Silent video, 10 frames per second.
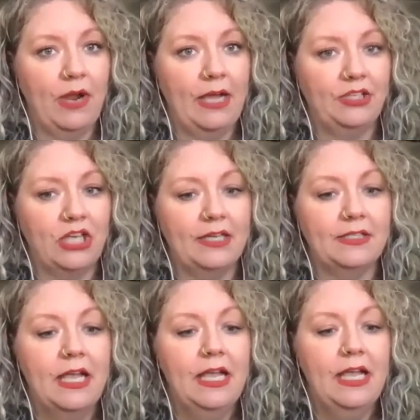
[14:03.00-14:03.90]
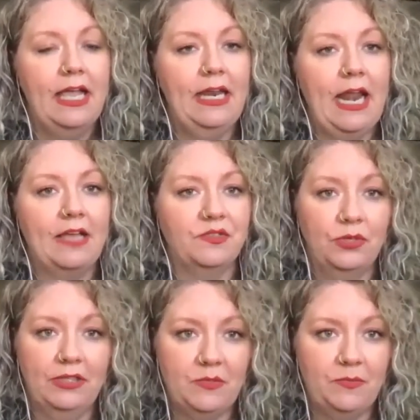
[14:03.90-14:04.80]
projects. And it has
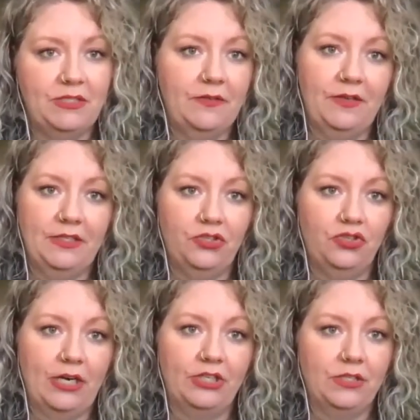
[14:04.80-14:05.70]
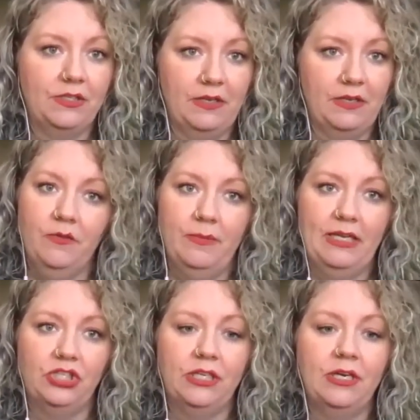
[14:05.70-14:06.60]
really specific instructions and
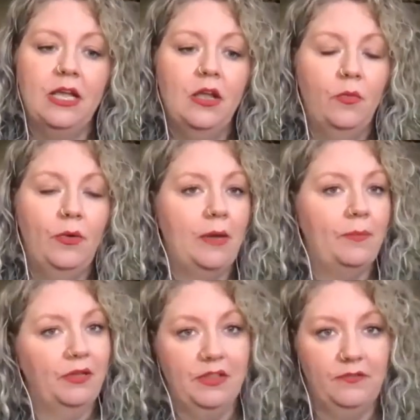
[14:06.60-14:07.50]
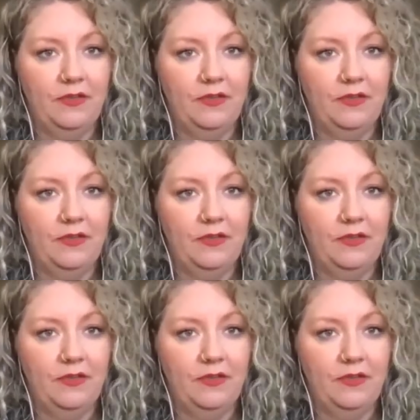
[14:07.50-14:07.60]
information. We upload the